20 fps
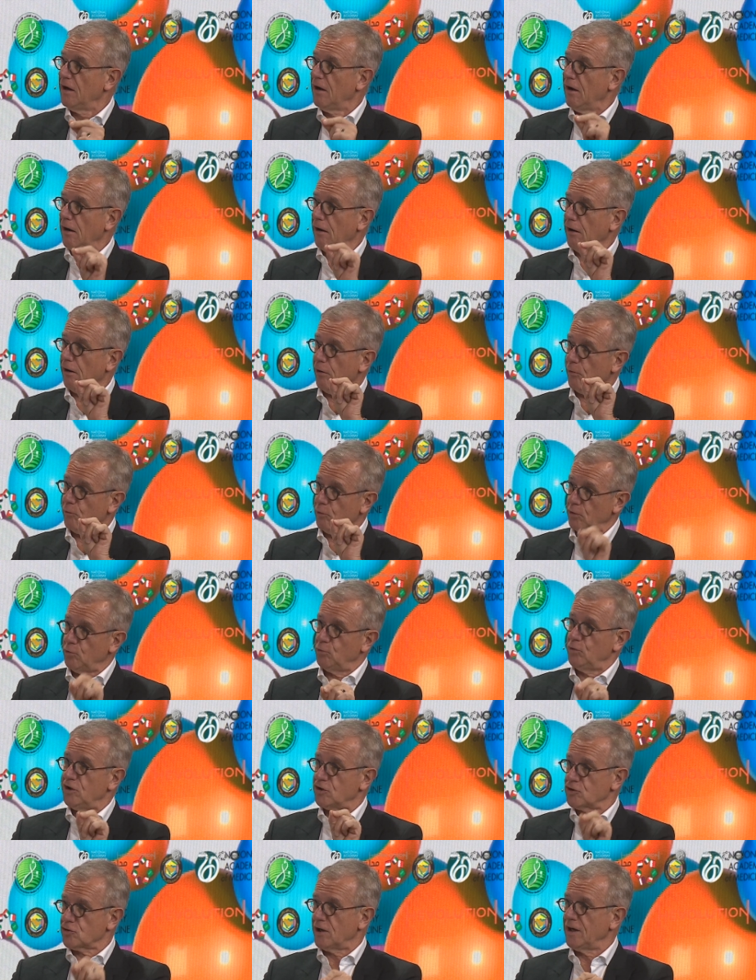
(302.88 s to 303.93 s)
are what we're
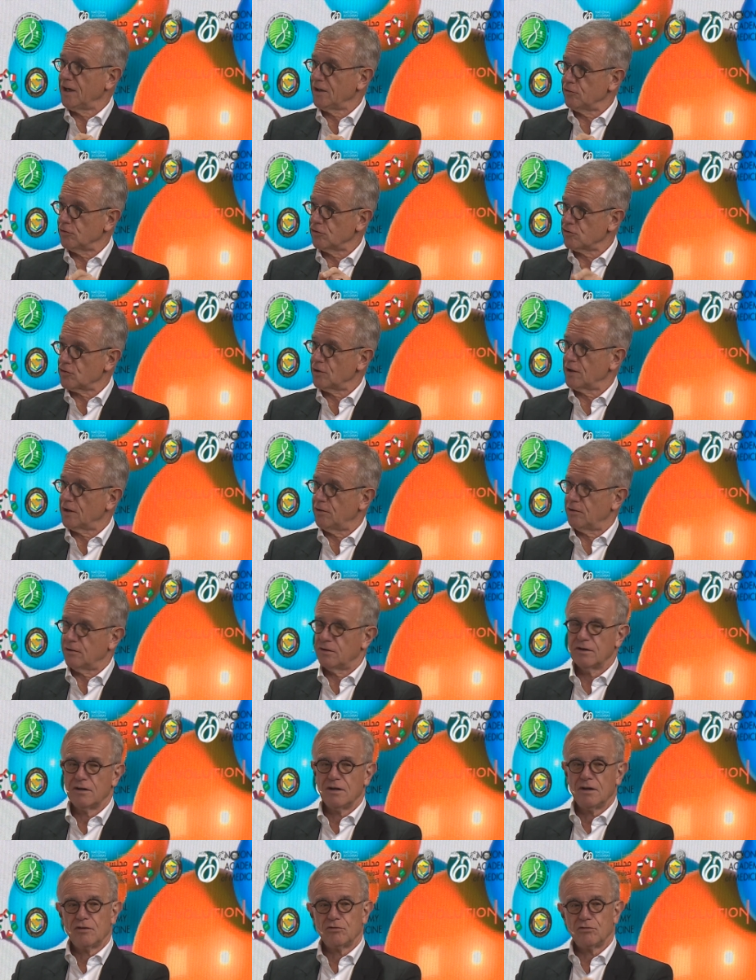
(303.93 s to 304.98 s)
trying to trigger
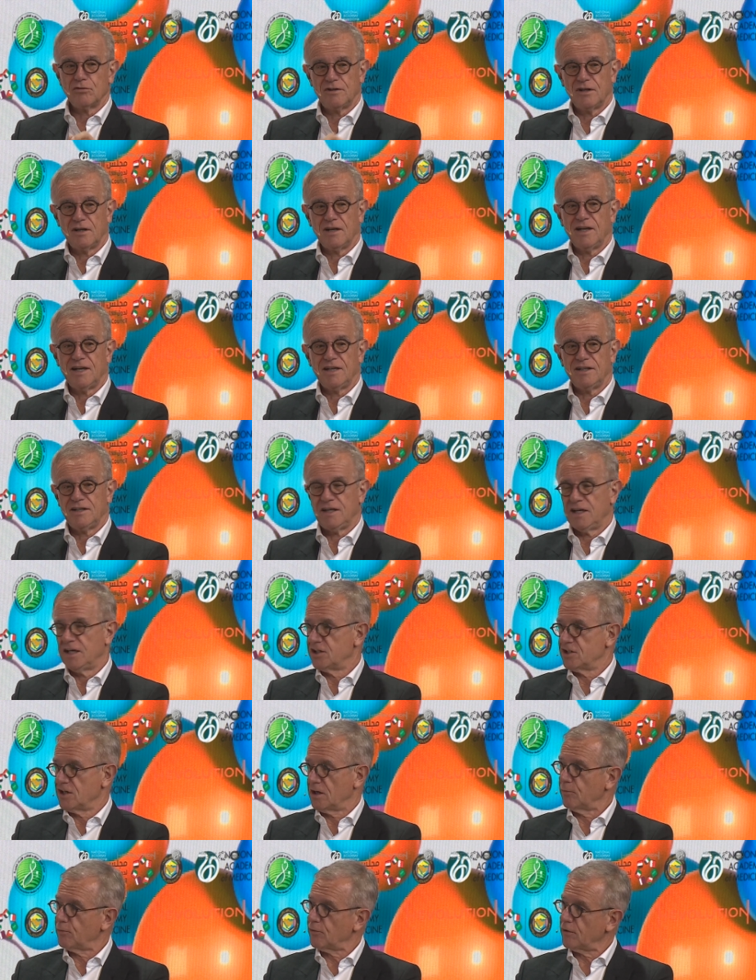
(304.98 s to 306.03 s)
to delay the
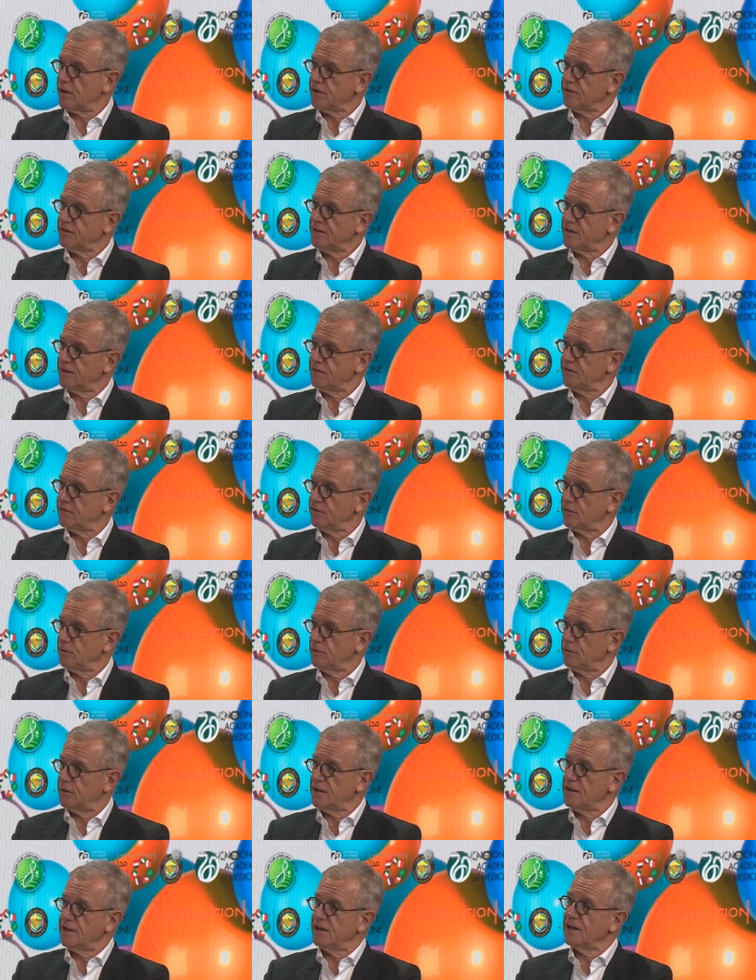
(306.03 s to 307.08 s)
aging process. So
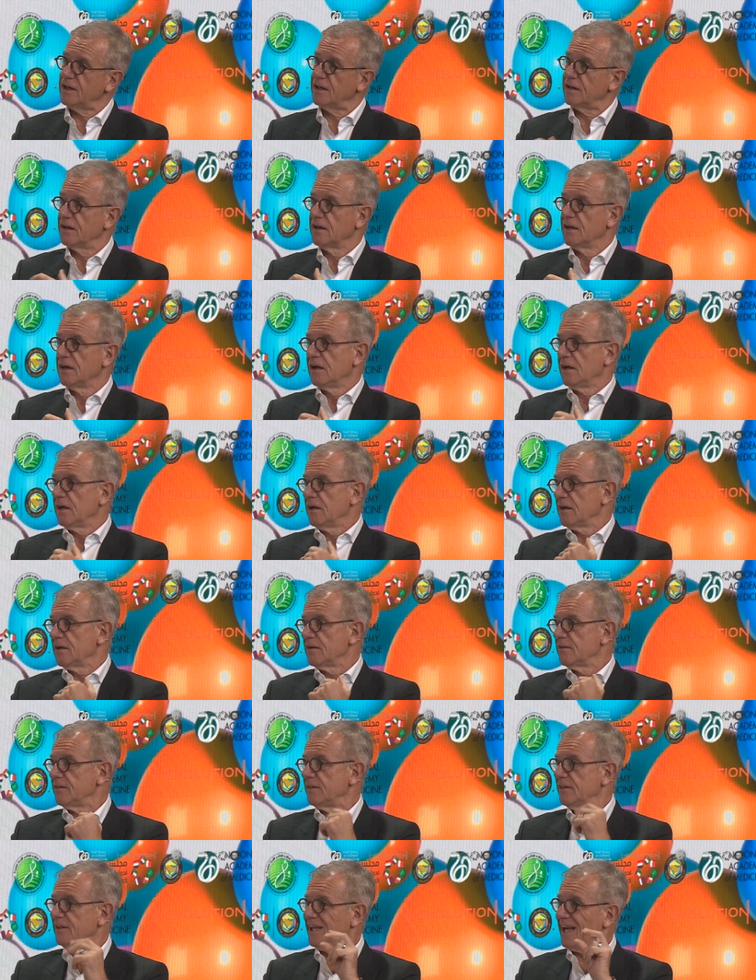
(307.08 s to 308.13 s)
I think
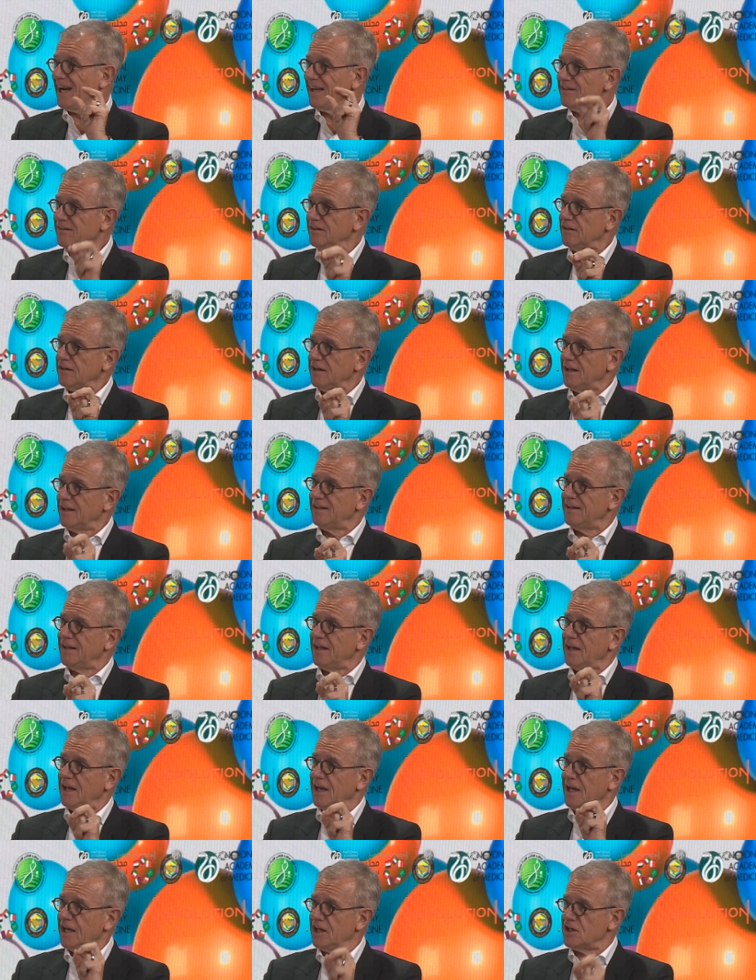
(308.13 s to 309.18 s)
the idea that
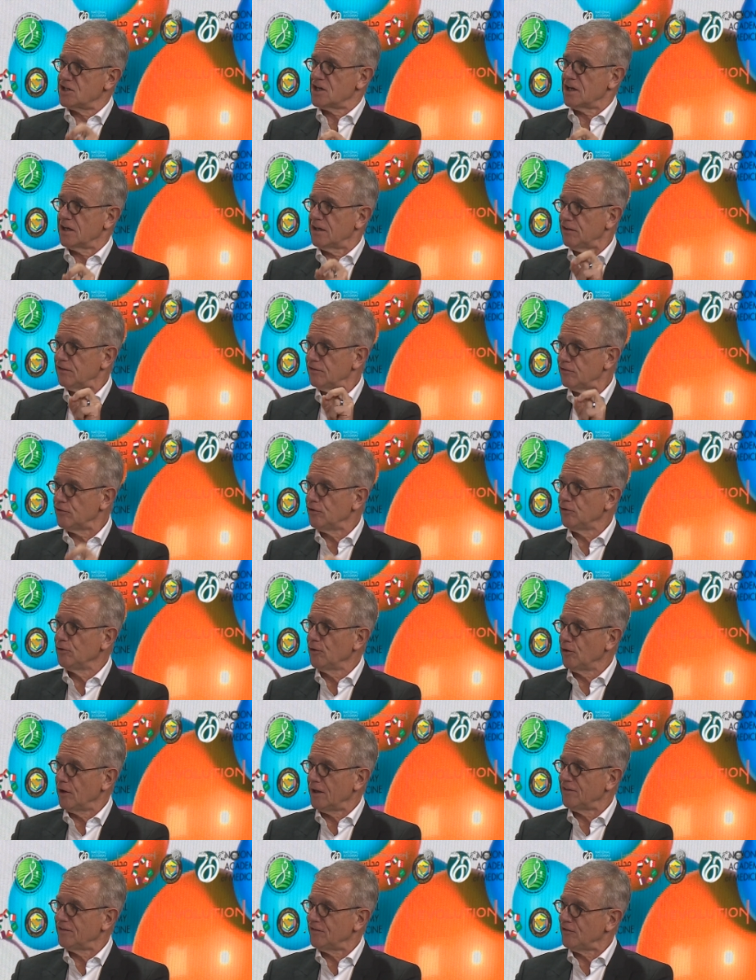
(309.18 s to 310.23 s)
aging is
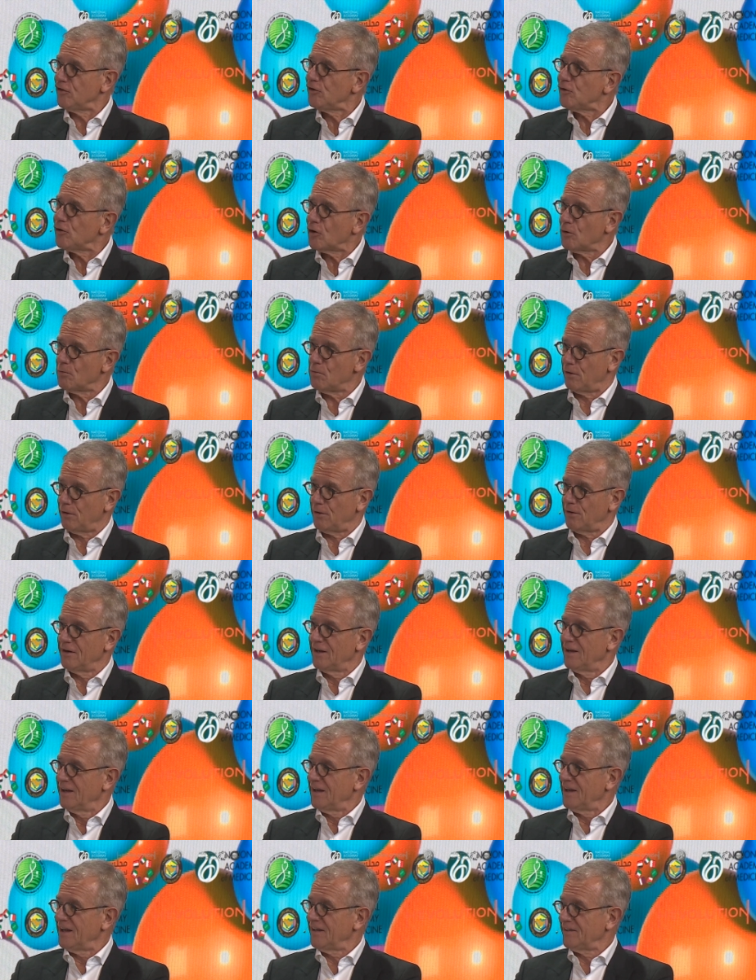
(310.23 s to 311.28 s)
tunable
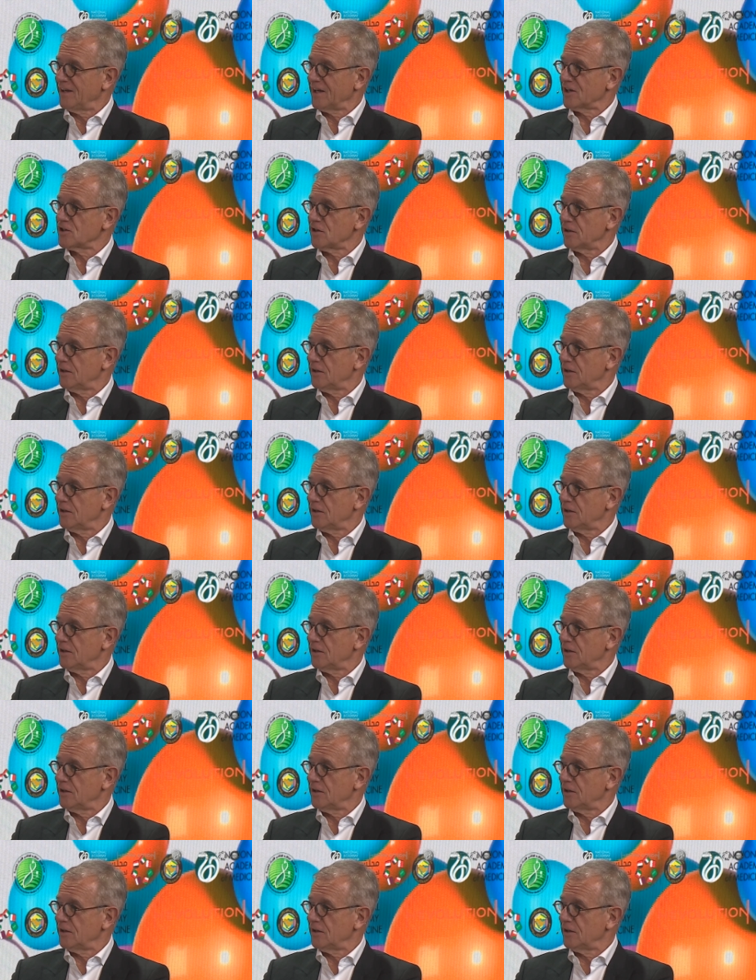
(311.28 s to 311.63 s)
is actually